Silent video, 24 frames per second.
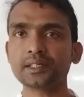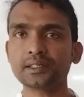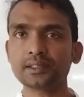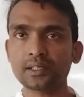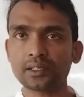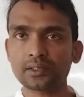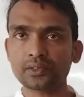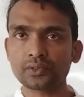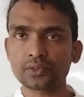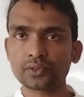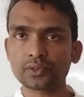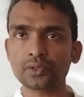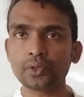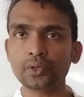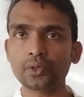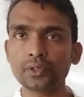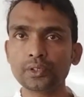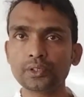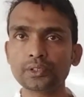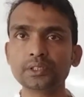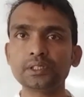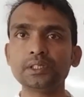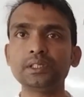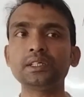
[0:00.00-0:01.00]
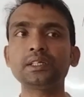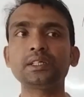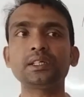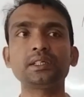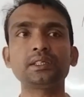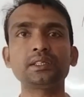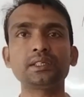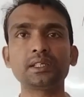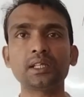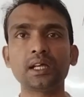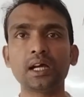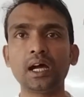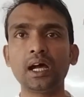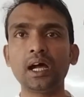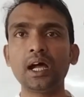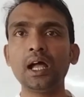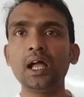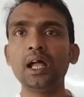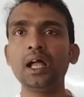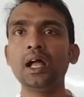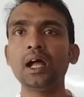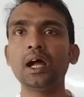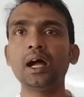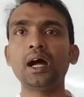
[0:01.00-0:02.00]
the source, indicates
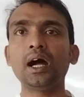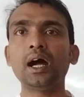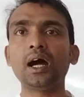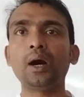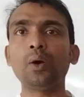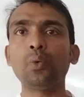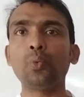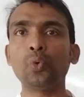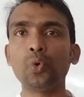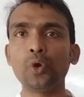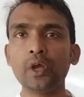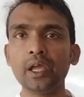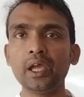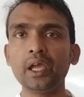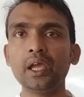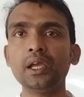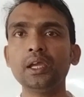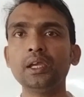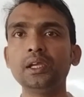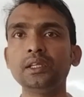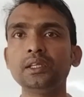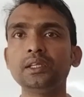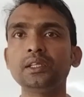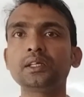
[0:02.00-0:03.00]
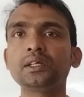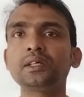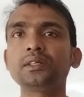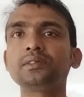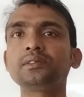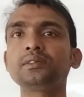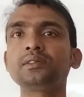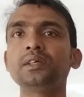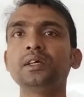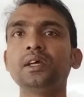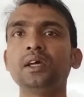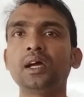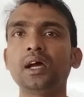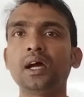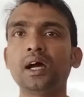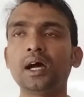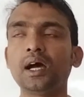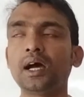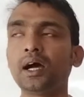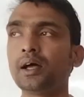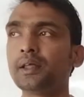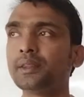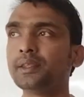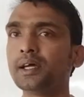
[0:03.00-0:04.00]
the way, indicates
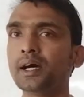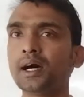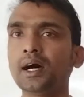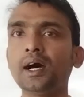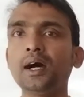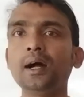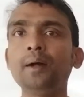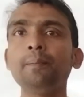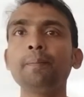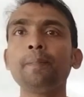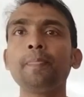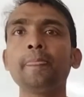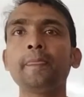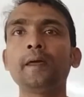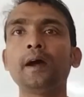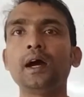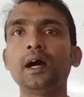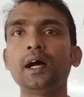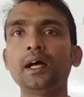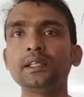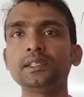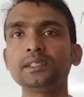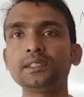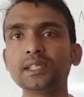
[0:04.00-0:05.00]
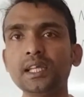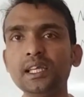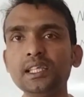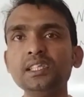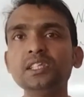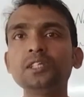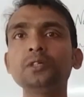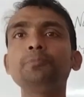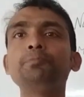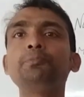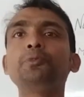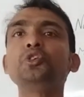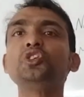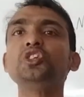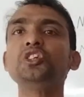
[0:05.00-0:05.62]
the changing